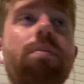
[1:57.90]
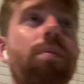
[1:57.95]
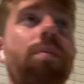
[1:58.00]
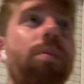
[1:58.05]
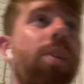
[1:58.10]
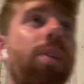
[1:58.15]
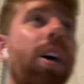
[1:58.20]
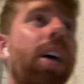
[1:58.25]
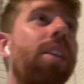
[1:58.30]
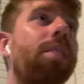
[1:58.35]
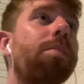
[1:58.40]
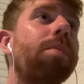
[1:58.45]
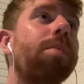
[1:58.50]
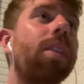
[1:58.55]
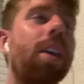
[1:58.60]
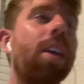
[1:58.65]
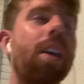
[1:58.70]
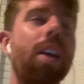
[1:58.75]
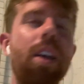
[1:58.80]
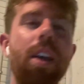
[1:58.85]
Random.
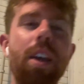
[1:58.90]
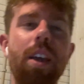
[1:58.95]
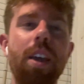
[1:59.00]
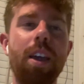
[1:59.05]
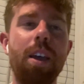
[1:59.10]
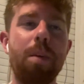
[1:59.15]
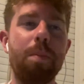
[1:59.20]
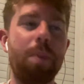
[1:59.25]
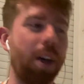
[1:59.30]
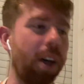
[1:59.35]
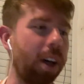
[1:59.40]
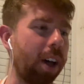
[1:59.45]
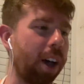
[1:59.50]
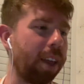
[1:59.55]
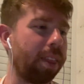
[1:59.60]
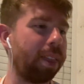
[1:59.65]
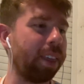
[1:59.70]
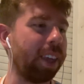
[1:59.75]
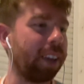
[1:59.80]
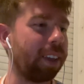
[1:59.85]
But I
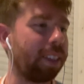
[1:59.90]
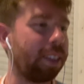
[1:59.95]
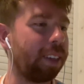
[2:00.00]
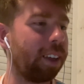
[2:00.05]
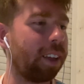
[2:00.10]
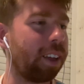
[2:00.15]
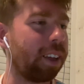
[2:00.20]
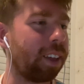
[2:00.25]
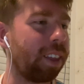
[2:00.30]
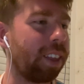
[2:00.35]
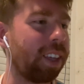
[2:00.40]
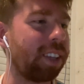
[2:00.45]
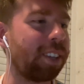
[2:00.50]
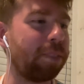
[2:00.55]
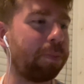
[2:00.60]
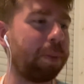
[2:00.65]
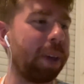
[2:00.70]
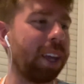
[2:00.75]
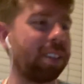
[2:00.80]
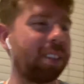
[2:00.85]
think that this is
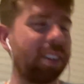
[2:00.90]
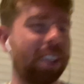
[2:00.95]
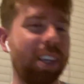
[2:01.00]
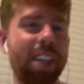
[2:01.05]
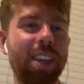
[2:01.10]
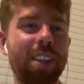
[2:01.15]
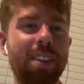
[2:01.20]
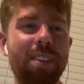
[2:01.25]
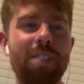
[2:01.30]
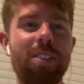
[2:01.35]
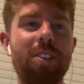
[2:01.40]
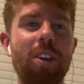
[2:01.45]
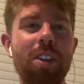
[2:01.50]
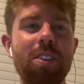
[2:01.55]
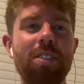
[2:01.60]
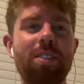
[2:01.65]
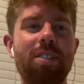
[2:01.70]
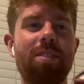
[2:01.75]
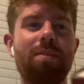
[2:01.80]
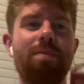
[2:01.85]
basically
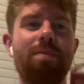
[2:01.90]
God's